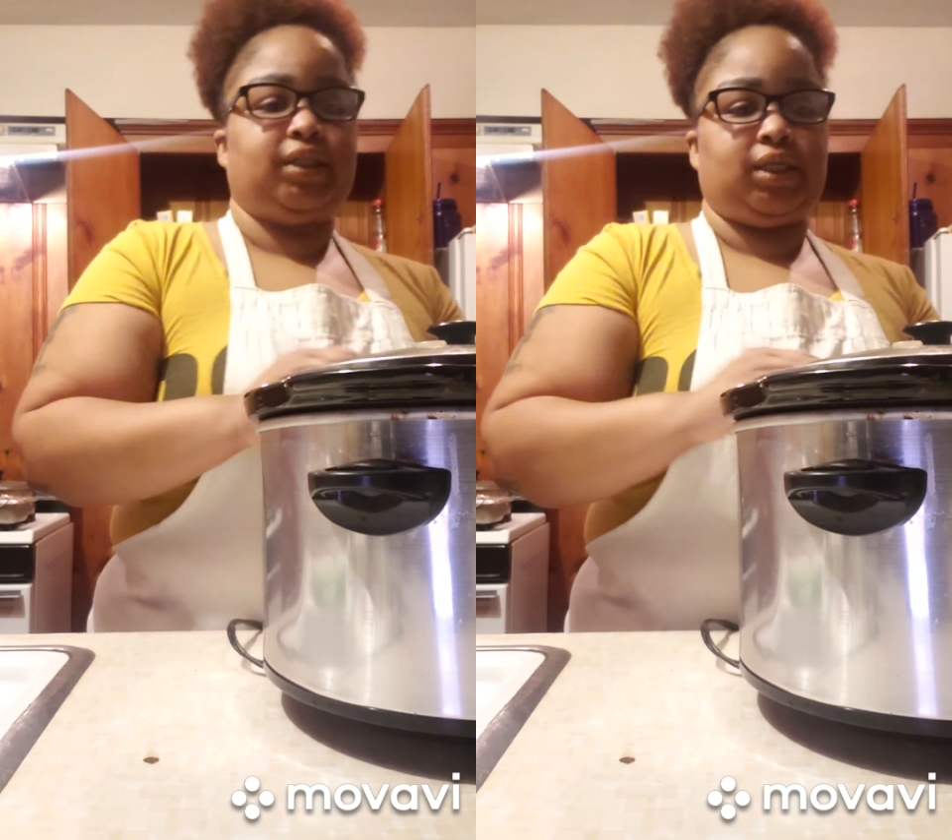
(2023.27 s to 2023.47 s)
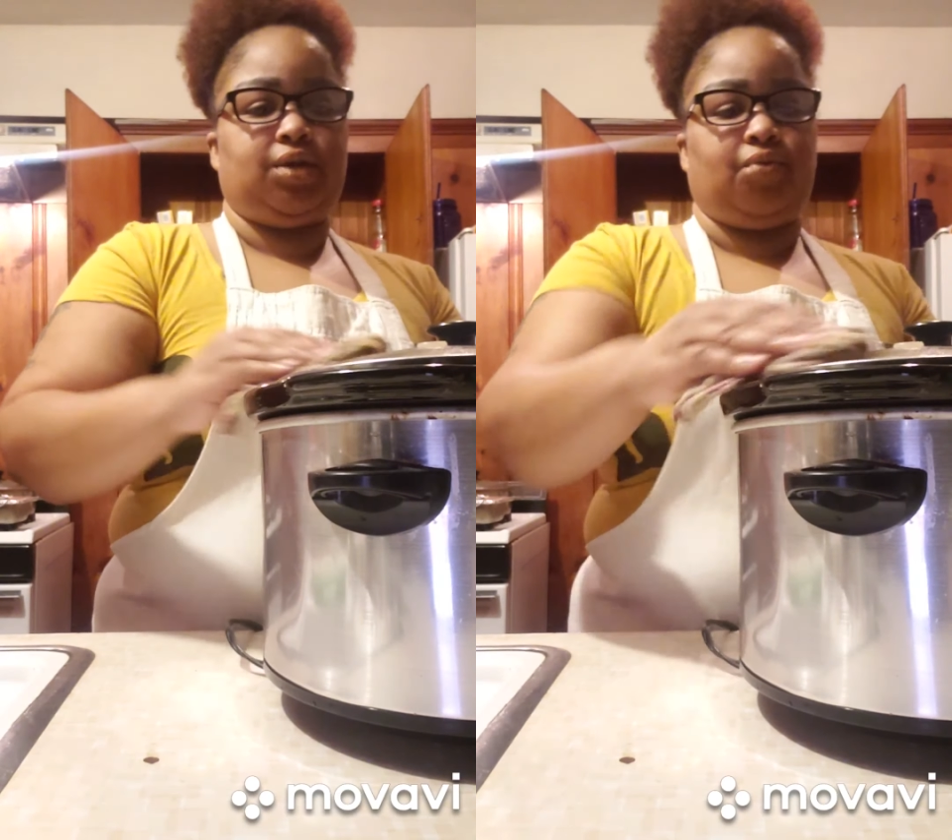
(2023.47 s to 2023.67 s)

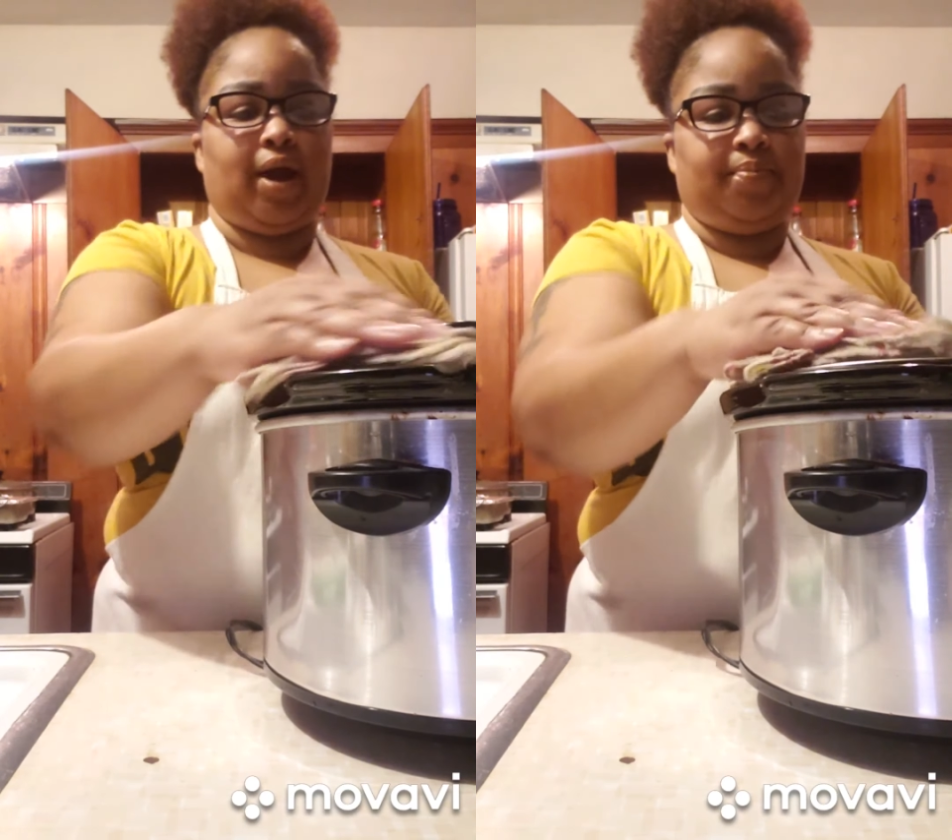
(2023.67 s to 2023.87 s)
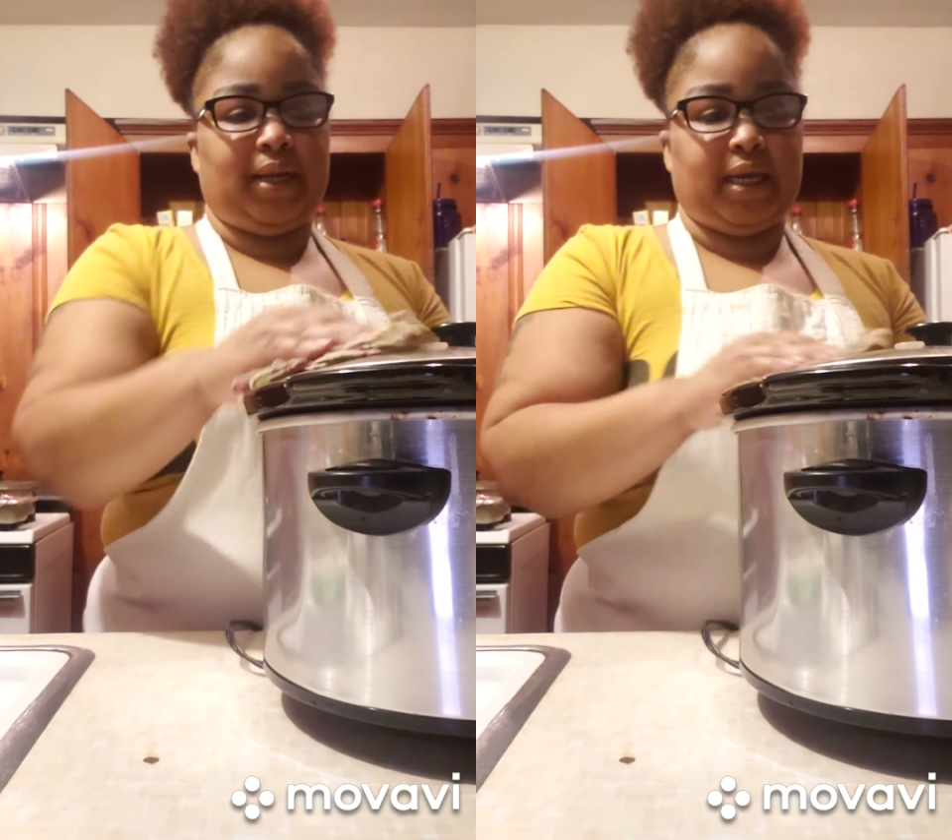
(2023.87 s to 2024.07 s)
it's in the
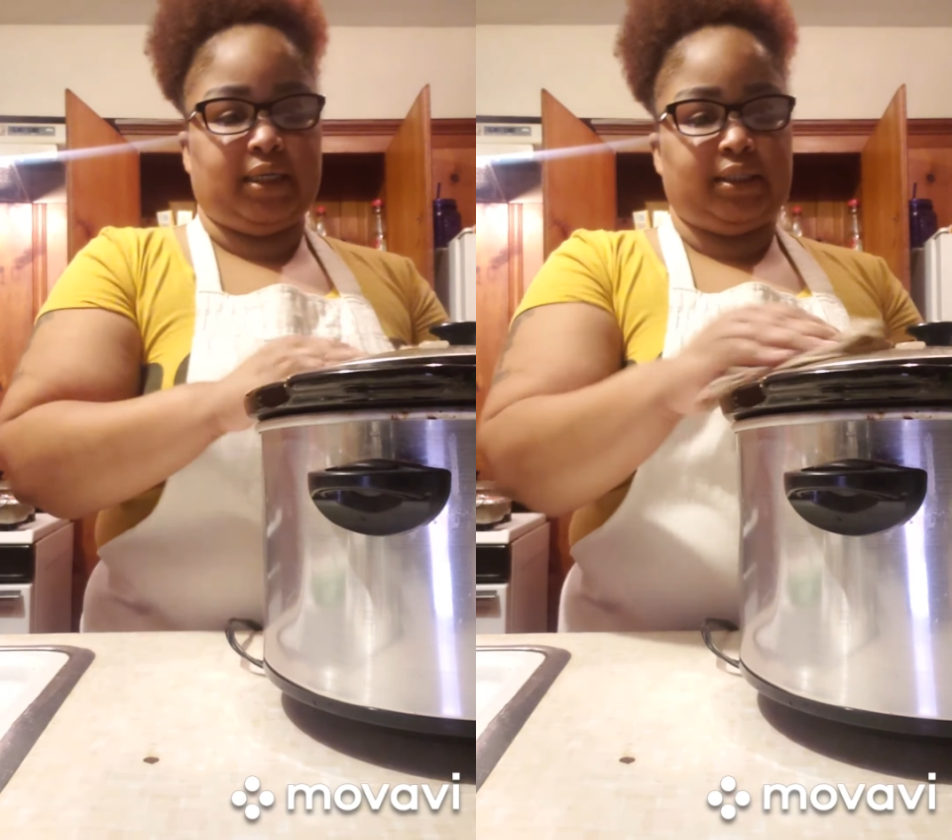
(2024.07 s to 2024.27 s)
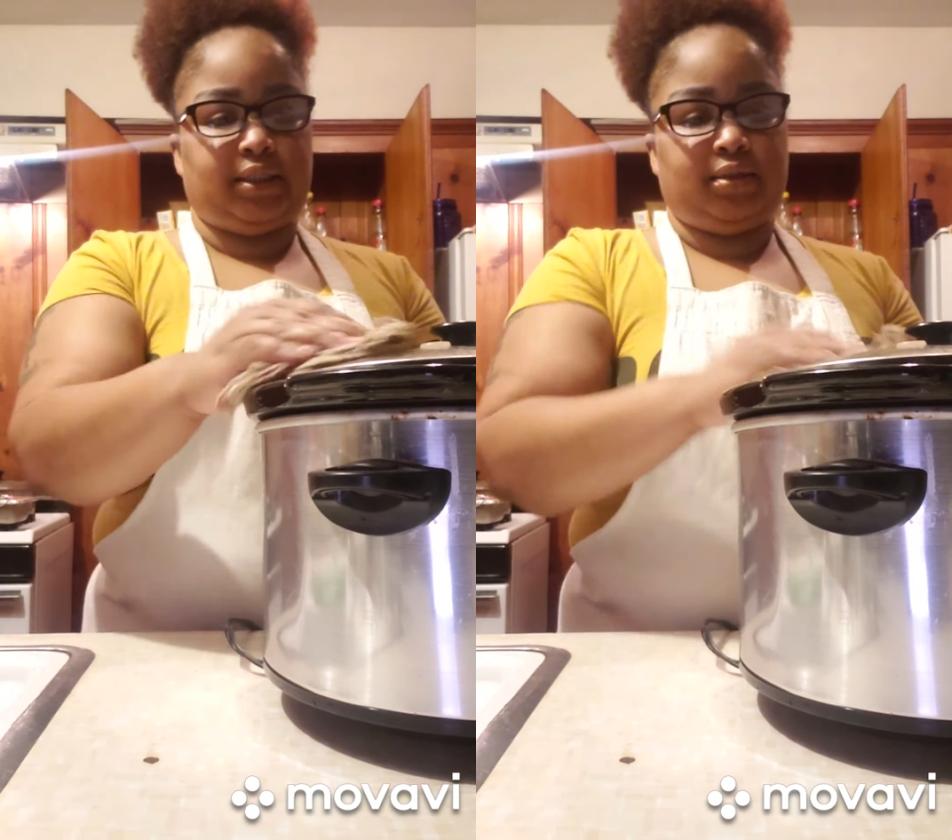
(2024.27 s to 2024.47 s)
right
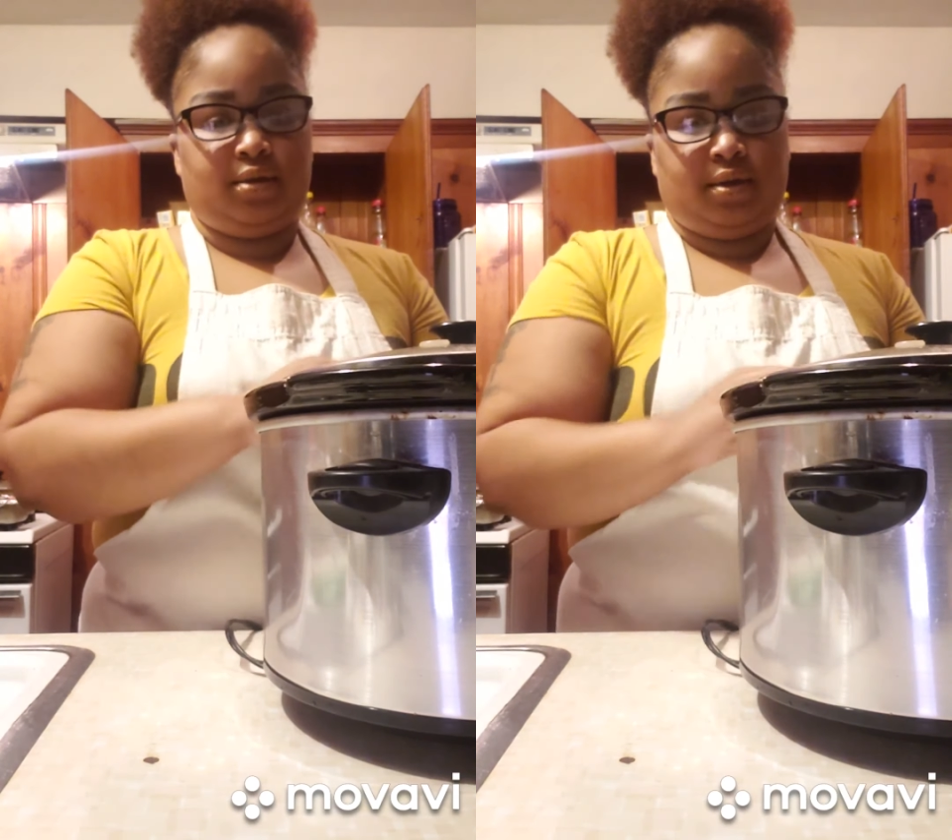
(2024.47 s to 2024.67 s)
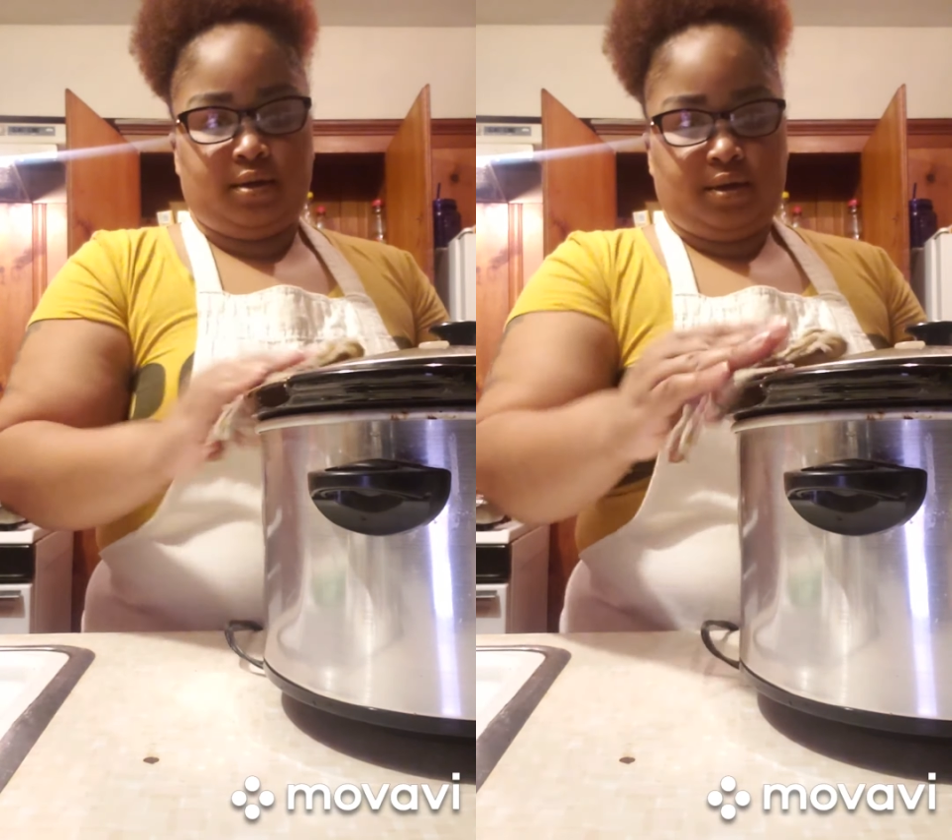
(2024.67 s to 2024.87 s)
place,
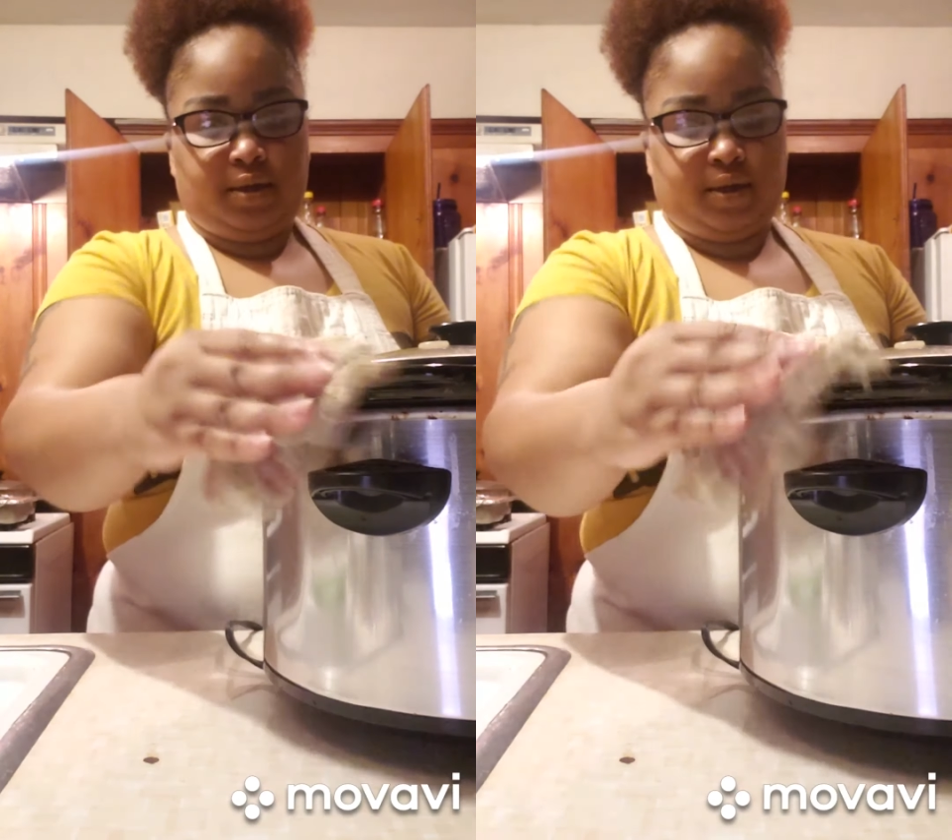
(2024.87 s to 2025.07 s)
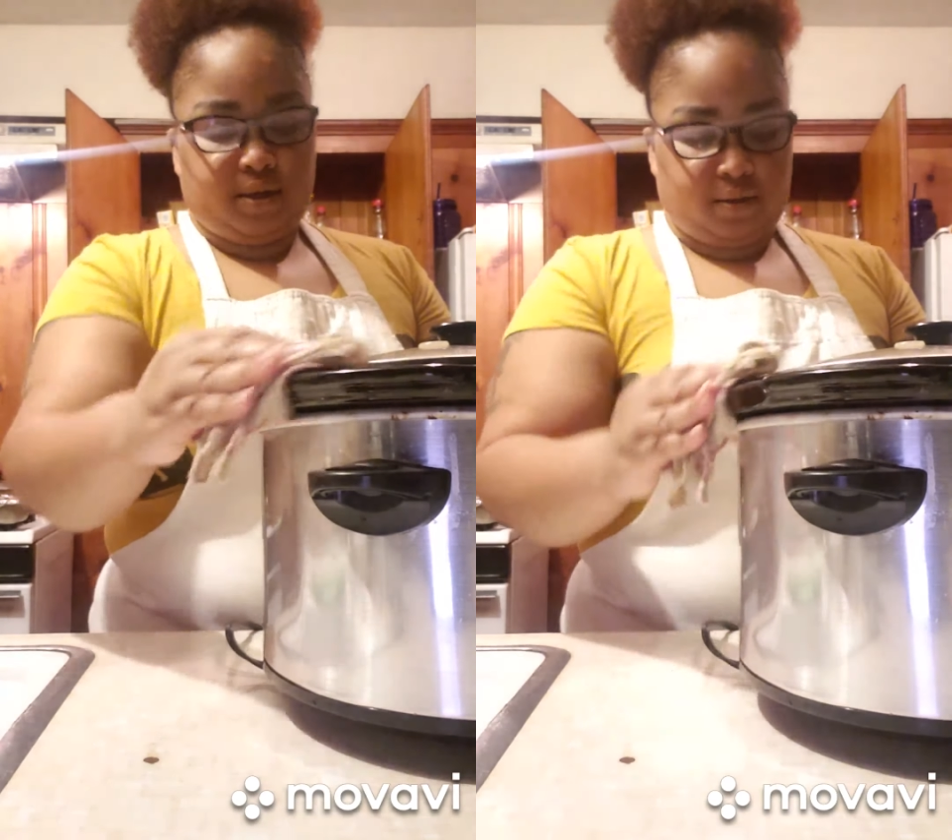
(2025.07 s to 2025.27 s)

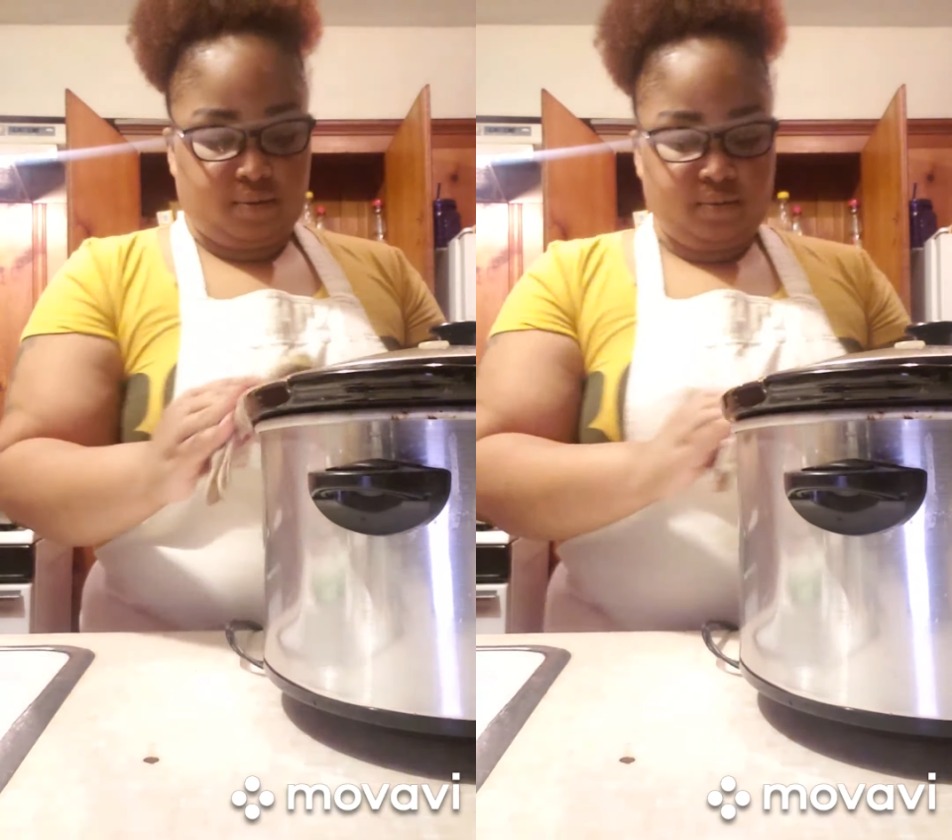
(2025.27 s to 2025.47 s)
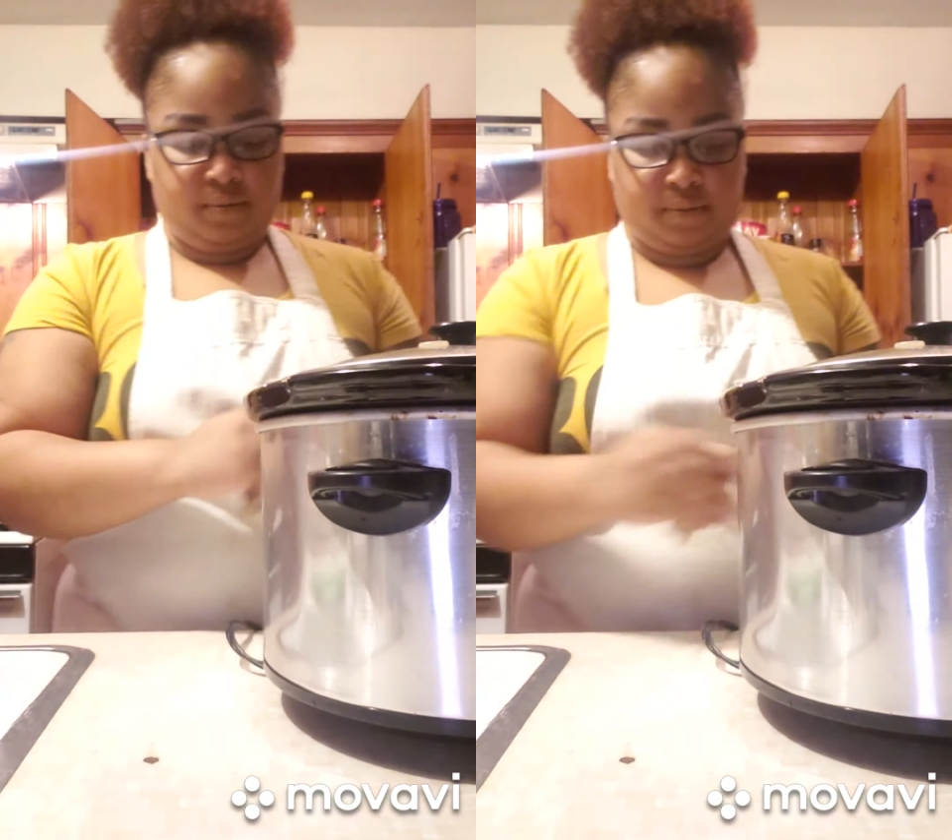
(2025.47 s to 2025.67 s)
you
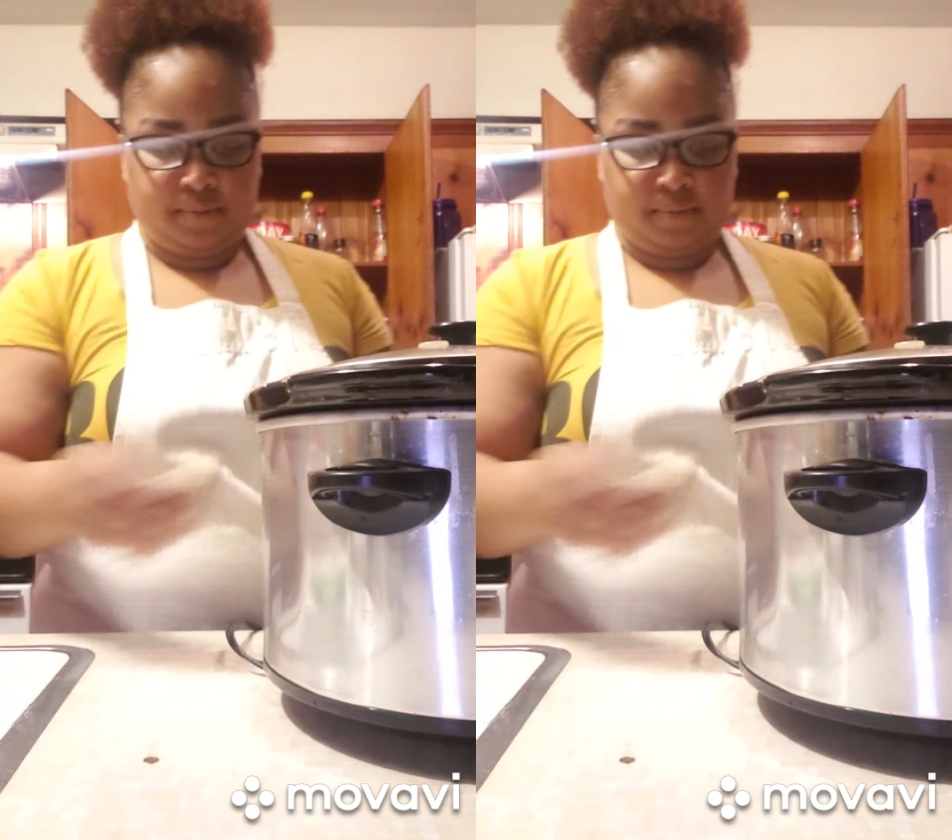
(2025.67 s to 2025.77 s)
know.